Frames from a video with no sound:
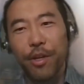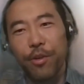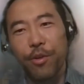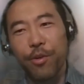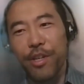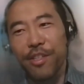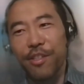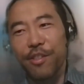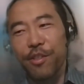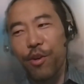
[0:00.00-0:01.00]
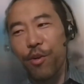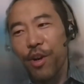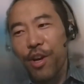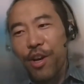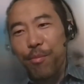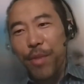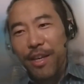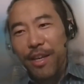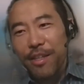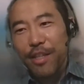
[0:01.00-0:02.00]
question. So
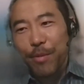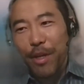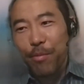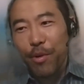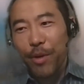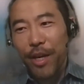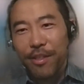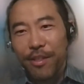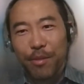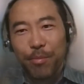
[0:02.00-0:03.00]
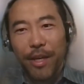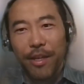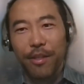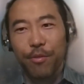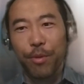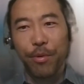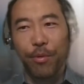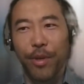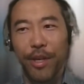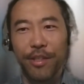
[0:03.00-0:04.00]
back in September, we had a spike in the repo
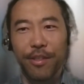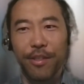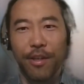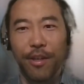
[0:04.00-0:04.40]
rate